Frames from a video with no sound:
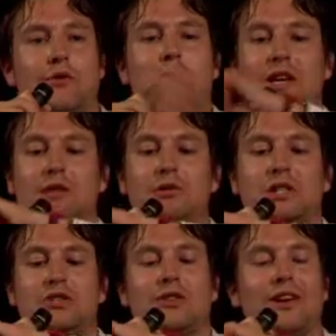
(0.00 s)
room and it was
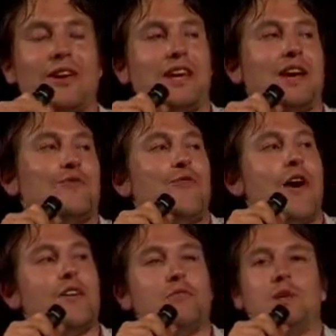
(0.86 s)
literally like he had
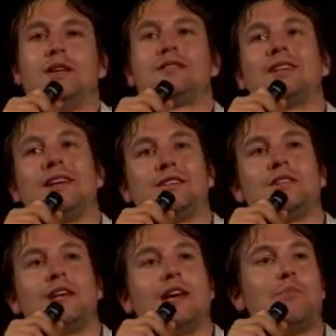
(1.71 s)
5 minutes to get to
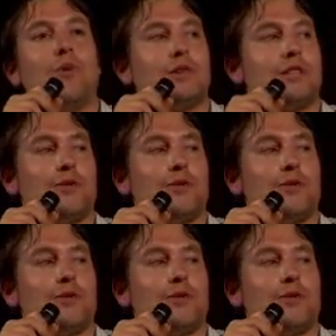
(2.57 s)
the airport.